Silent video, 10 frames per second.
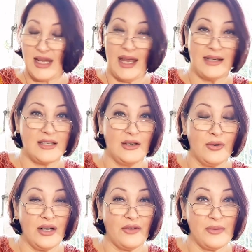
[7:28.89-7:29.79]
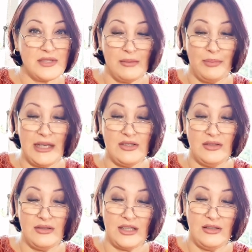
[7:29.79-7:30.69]
and Lorna from Simply
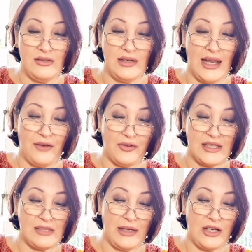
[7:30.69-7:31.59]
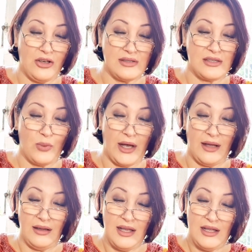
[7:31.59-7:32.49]
Doon, you love Kismet Yarns as well.